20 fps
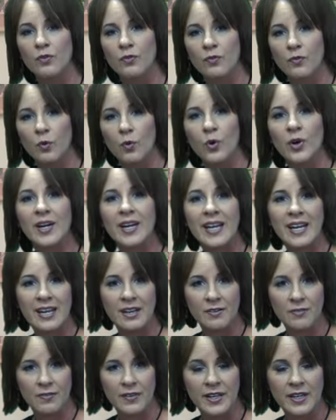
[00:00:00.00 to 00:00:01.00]
for an
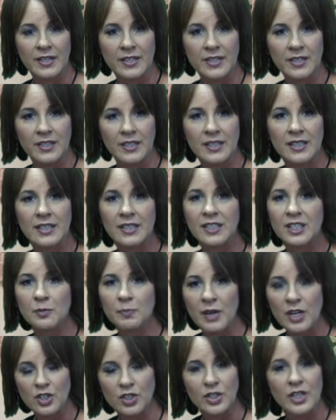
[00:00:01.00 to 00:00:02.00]
infant,
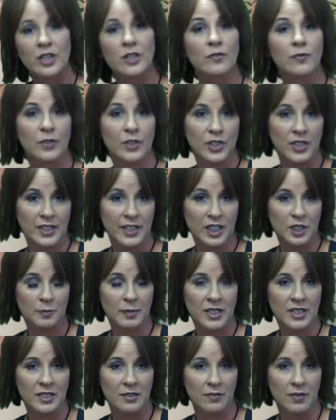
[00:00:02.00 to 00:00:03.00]
especially in the first 6
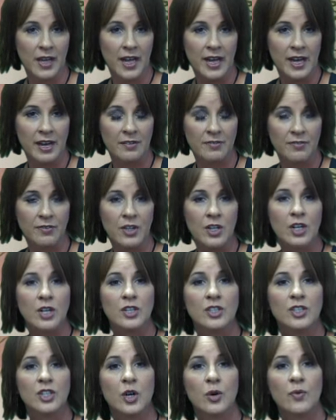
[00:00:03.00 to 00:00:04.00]
months of life.
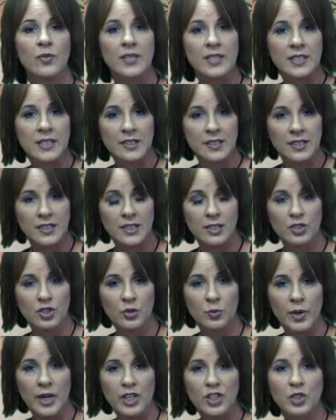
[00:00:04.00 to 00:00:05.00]
So this is a
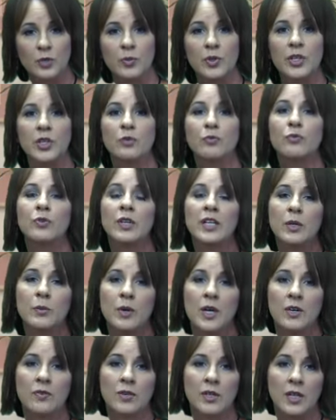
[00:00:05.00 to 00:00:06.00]
situation where you really
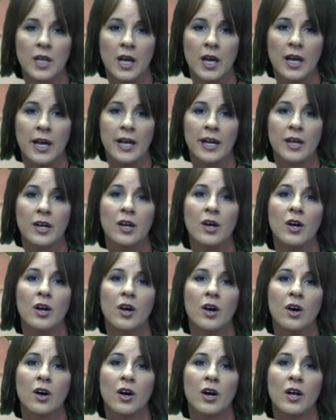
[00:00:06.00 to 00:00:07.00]
want to rely
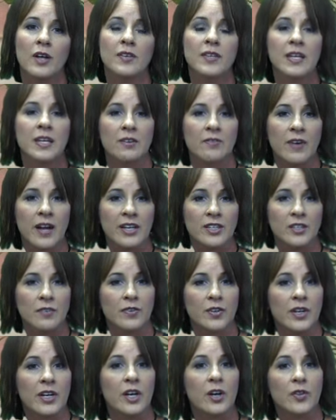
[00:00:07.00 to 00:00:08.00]
on the advice of
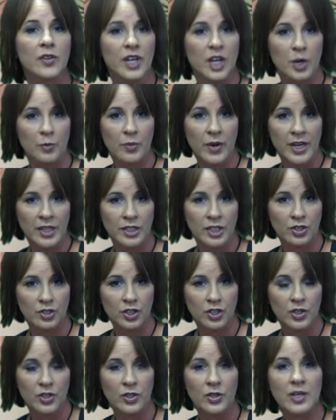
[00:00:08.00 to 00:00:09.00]
your healthcare
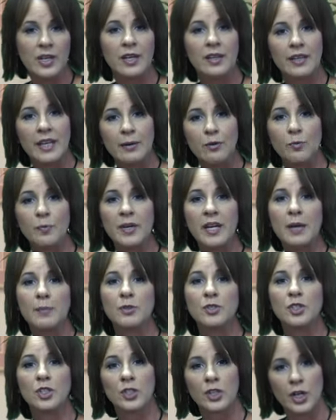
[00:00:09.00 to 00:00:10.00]
practitioner. They will be able
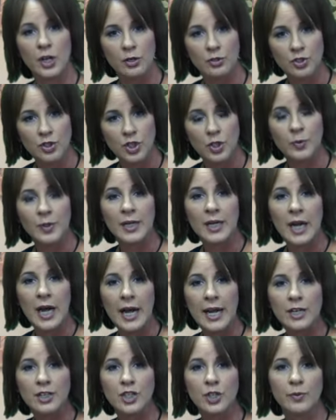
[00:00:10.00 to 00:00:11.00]
to coach you and
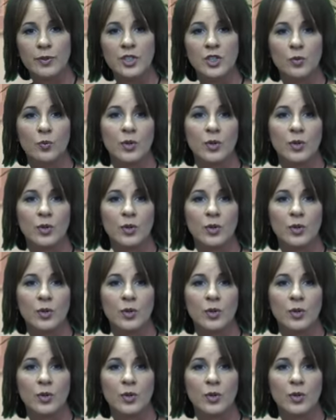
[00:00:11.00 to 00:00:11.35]
guide you into